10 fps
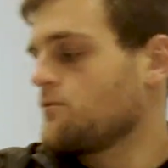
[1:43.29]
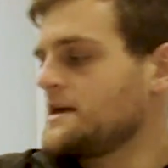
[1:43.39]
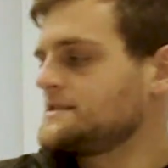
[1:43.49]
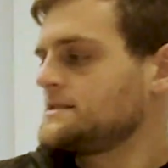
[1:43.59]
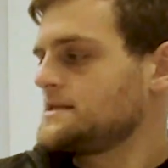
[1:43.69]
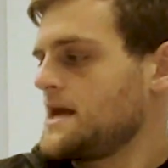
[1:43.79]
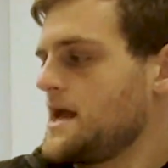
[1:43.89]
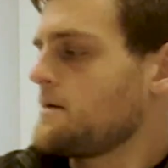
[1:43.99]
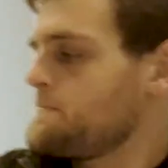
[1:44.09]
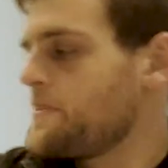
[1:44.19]
a resin
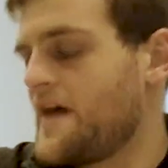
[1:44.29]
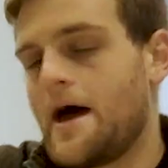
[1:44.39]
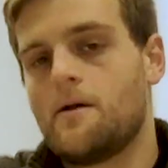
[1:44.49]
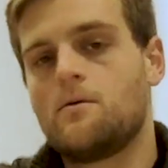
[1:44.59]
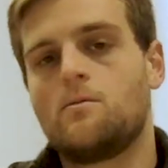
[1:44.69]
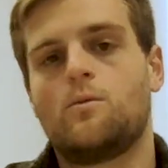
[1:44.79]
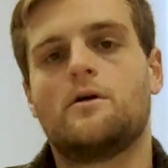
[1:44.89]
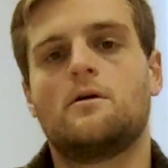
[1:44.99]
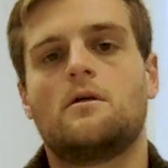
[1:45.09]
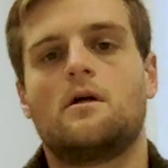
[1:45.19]
tank that
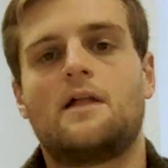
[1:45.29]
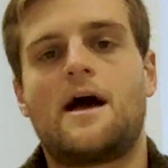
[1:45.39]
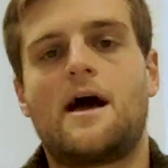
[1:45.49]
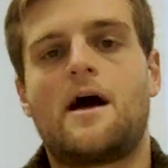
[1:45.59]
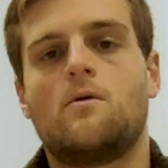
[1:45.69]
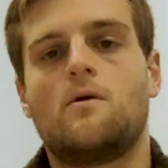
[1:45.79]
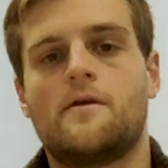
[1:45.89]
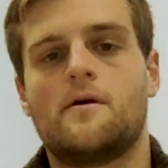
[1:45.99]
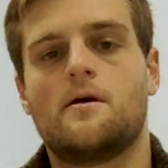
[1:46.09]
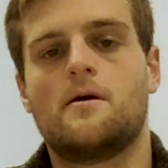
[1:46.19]
will allow
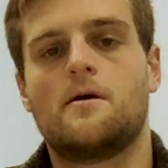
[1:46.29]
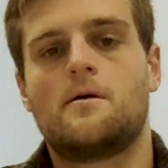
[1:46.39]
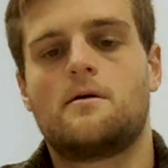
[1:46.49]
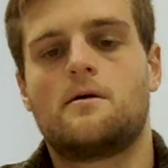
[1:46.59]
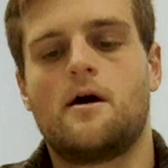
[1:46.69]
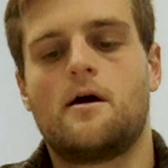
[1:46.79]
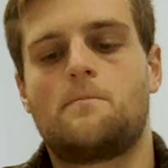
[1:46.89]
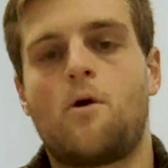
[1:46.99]
the uh,